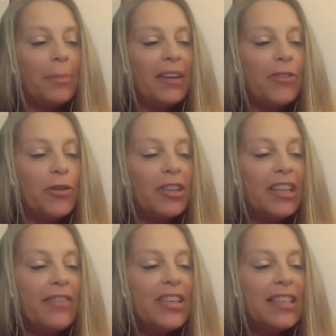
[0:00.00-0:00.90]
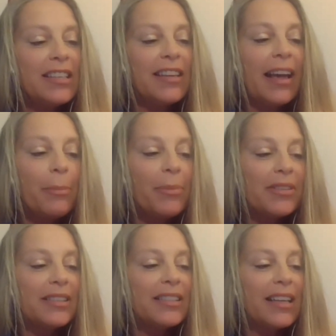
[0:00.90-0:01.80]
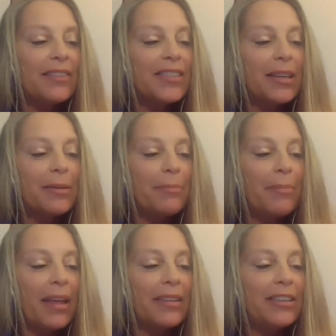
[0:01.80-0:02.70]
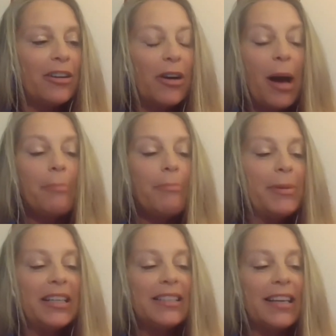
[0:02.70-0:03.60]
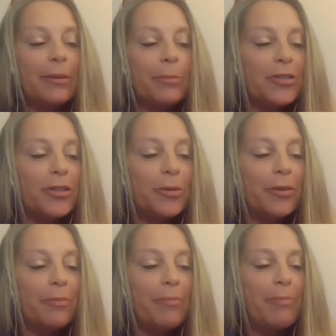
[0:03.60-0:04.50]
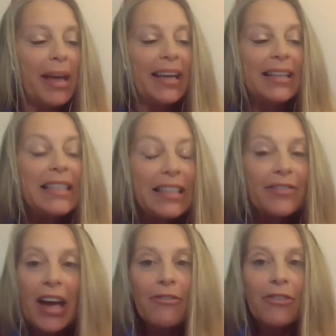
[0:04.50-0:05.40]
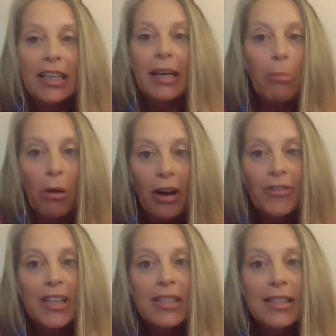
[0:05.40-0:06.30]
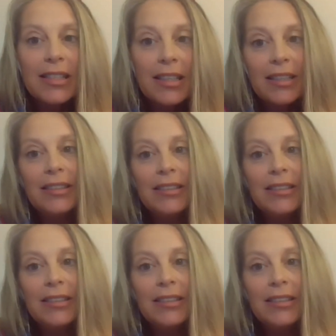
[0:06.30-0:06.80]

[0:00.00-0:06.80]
if you could give us examples of some, you know, maybe an example or two of bands of everyday prophets.